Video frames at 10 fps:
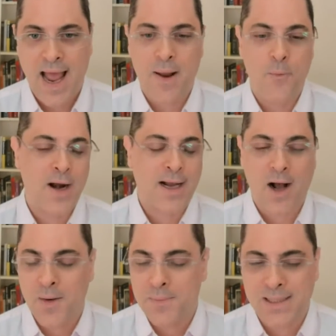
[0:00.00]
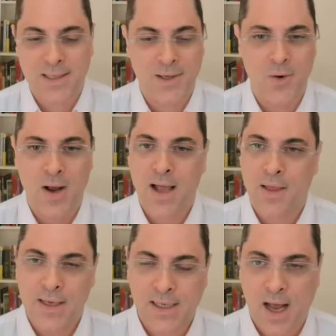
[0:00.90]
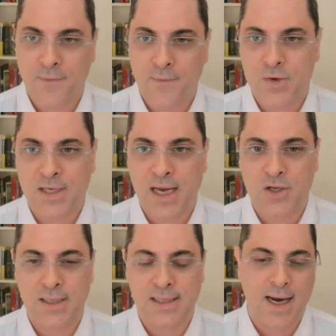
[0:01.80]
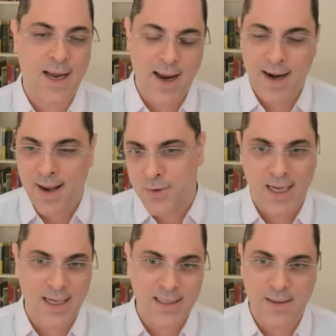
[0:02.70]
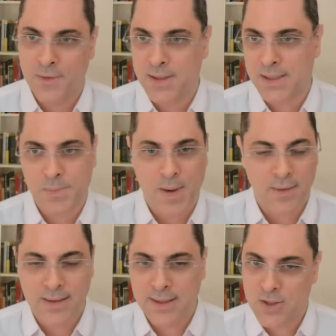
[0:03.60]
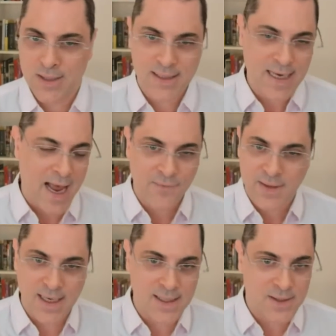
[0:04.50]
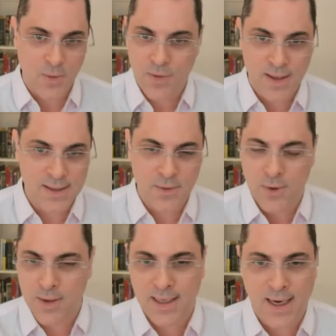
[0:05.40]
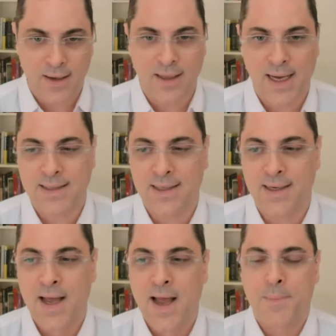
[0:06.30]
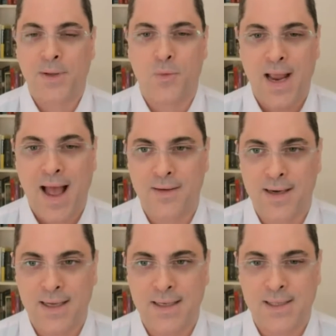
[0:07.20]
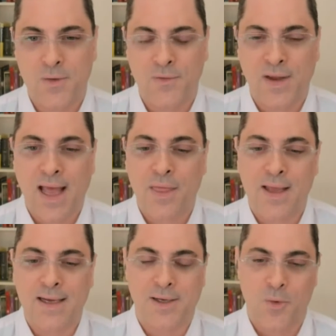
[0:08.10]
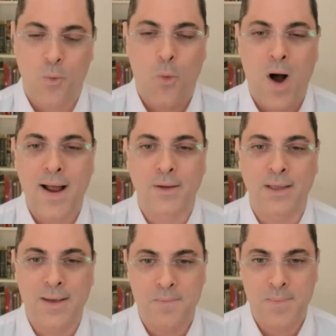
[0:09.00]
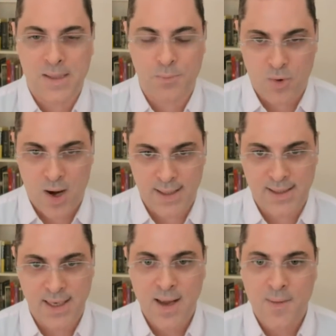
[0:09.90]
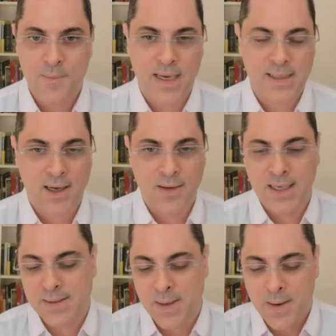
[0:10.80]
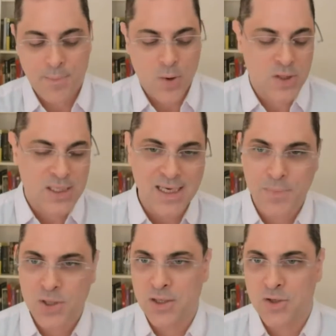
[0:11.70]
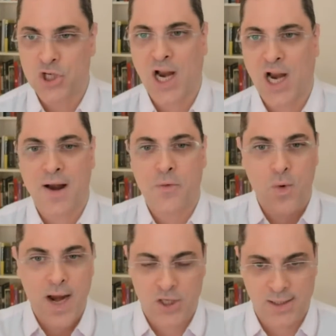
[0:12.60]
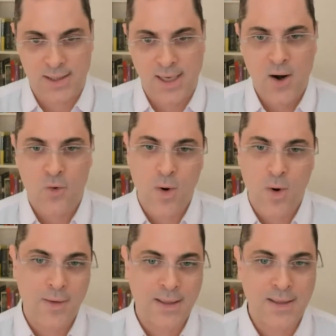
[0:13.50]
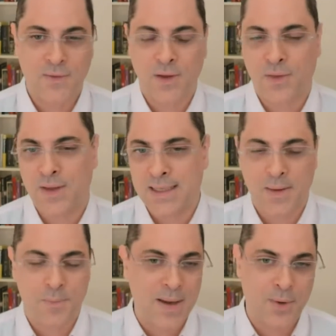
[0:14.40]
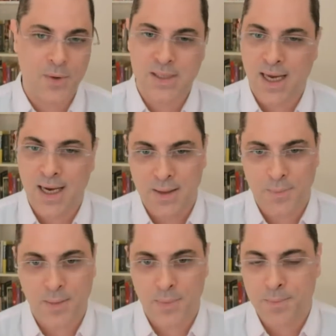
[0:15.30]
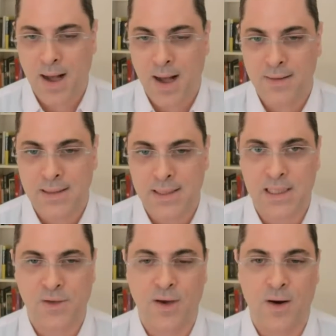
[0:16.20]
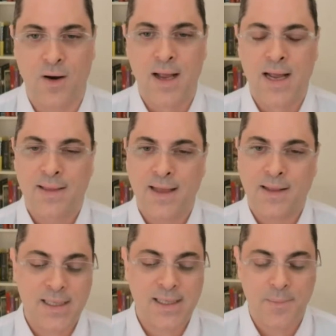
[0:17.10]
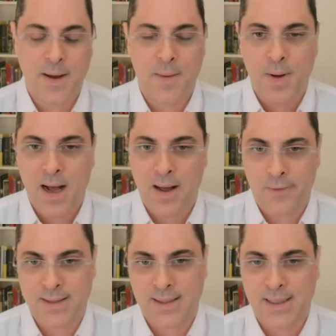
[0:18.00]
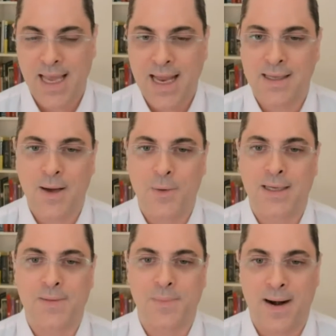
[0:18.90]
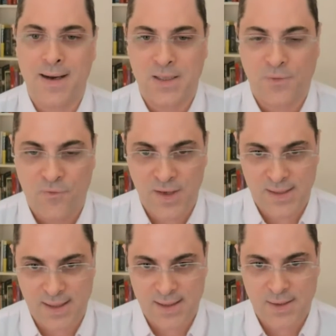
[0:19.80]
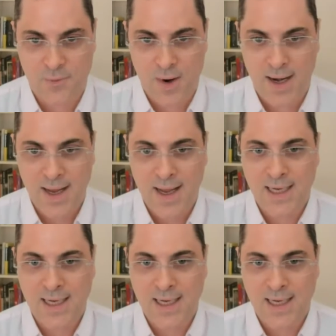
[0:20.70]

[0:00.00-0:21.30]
And when it comes to these conversations and I and I understand some of this is politicians have to say certain things in order to get elected, but the reality is you get things that are wildly mispriced based on these perception gyrations relative to things that people are saying in the public policy sphere that this isn't about politics. At the end of the day, what it's about is physics, right?